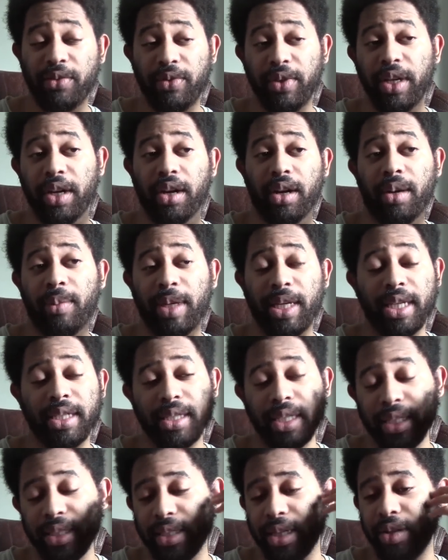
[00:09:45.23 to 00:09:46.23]
fear, because
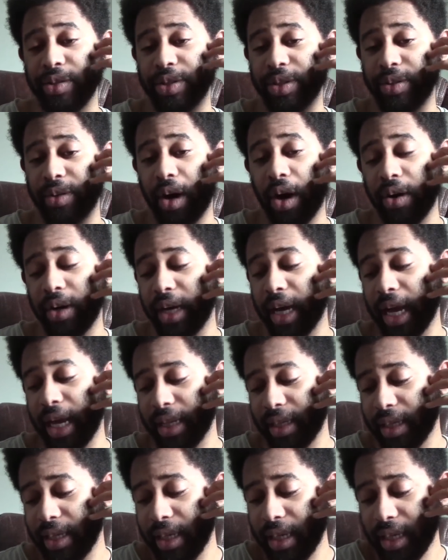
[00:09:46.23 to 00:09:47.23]
incels are
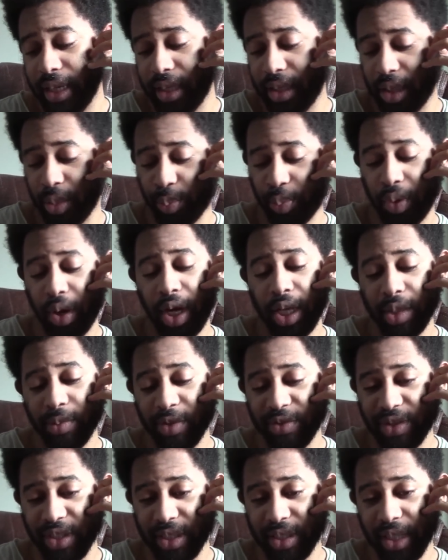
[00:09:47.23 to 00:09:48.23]
not the problem
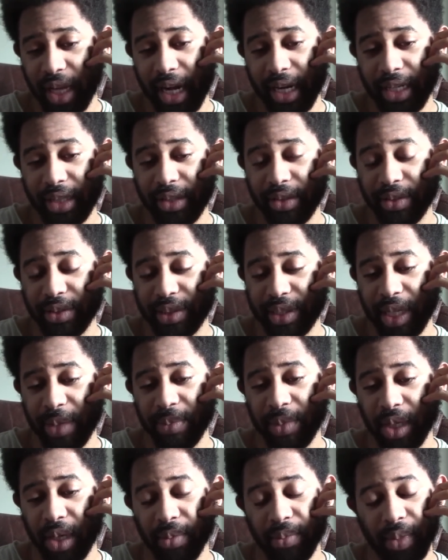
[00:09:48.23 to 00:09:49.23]
of society, they're the
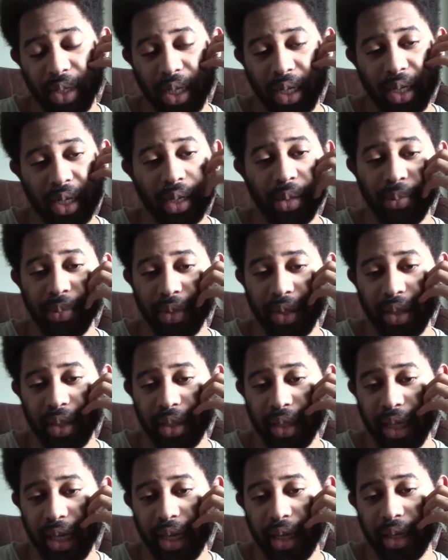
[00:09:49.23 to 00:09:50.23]
symptom.
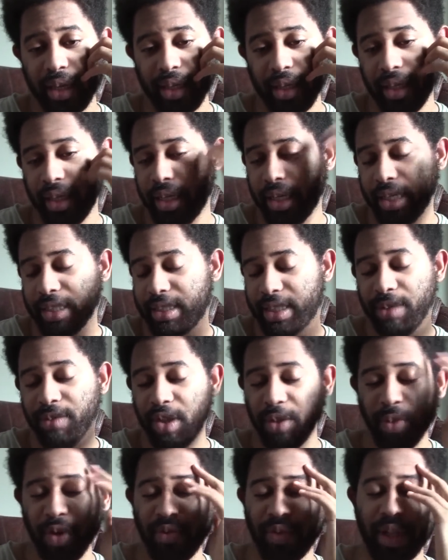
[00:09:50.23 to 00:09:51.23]
A
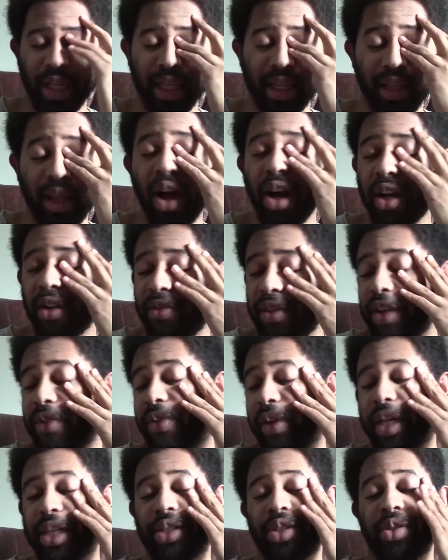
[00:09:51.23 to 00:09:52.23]
symptom of a lot of
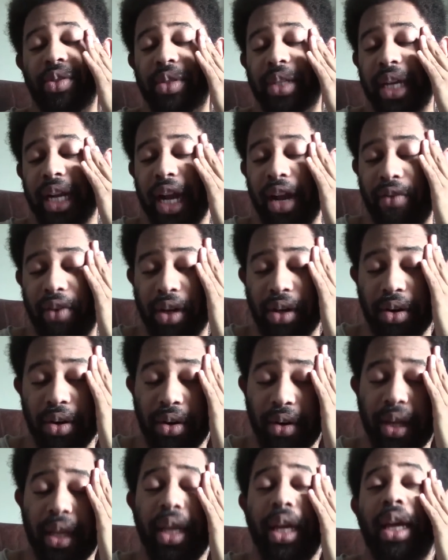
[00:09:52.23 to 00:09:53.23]
different issues that have
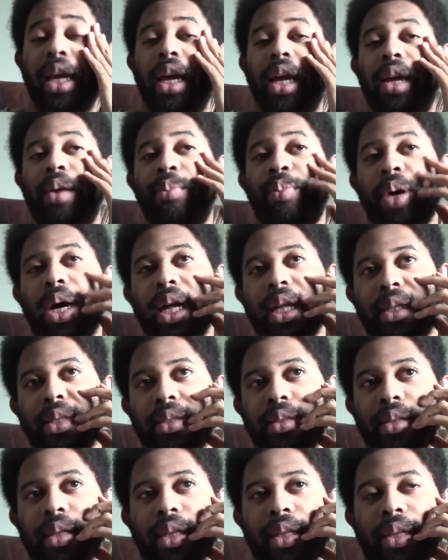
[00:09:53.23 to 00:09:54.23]
occurred.
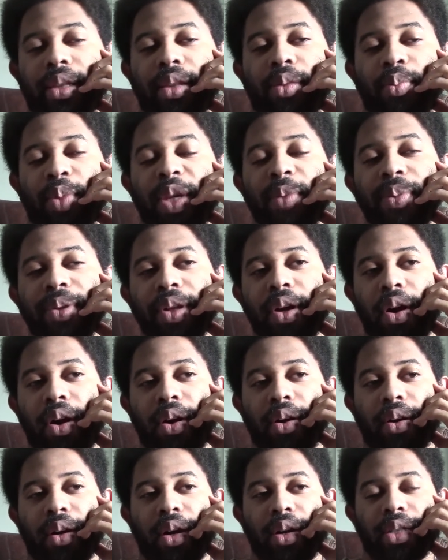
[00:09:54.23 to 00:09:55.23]
But people
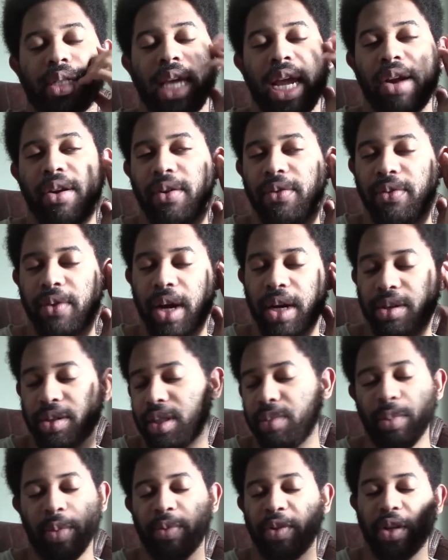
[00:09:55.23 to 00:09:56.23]
are terrified, or
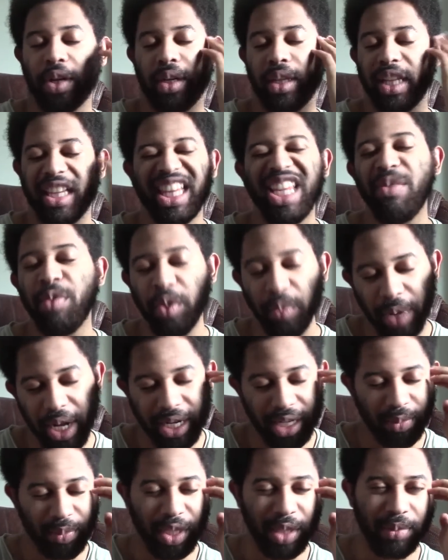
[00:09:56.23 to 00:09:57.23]
some people are. The
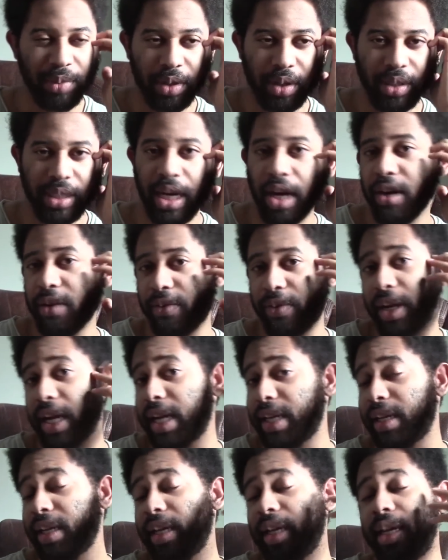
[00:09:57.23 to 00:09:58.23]
liberal-minded people are
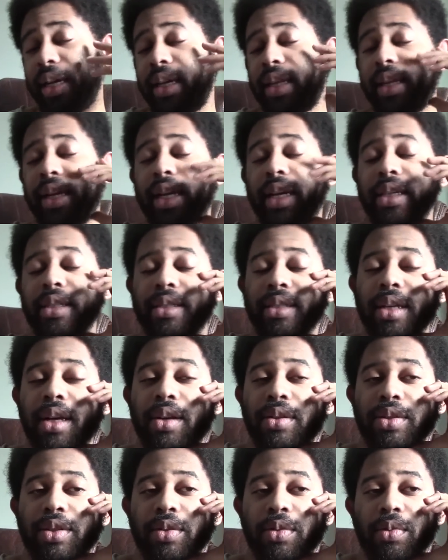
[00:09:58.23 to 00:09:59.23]
terrified that
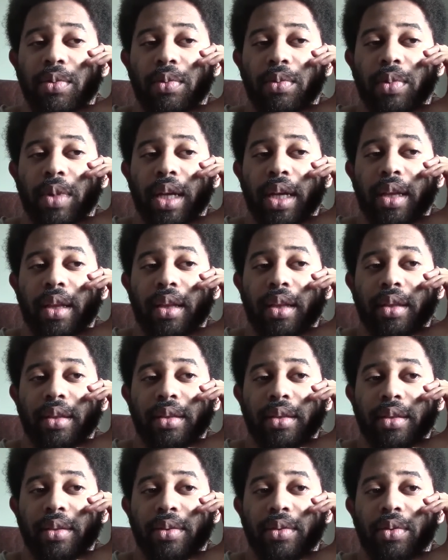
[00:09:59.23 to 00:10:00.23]
incels
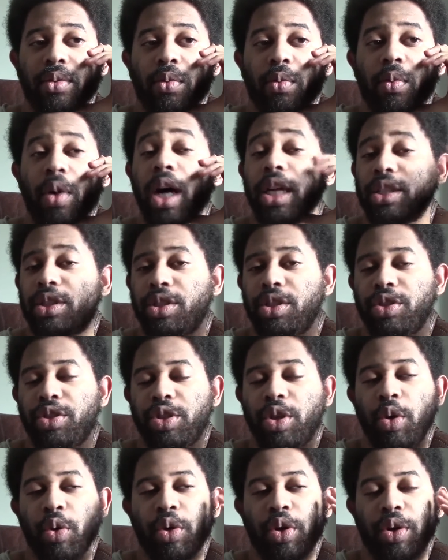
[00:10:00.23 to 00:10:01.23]
will watch
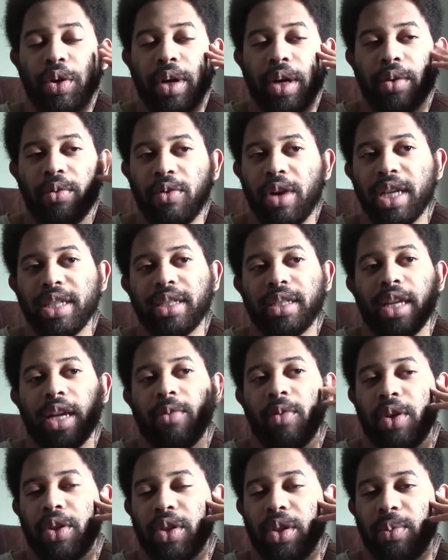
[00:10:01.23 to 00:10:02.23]
Joker and resonate
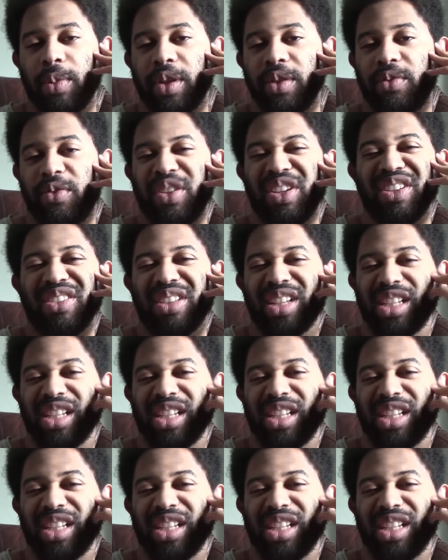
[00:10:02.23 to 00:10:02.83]
with him and feel